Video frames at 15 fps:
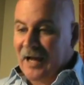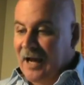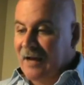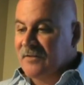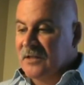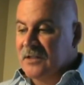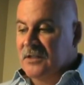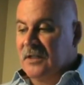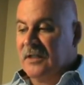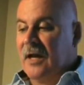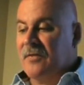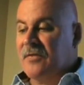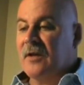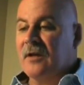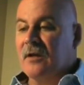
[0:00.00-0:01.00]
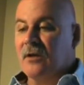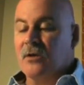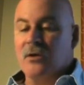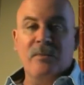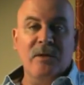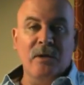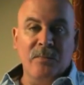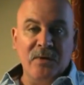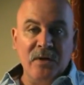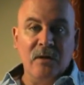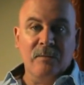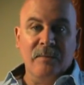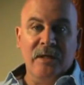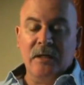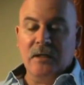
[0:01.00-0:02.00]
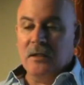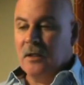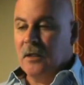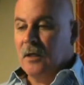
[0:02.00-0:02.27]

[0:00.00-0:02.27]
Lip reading: Obviously, I think it could have been a pyramid.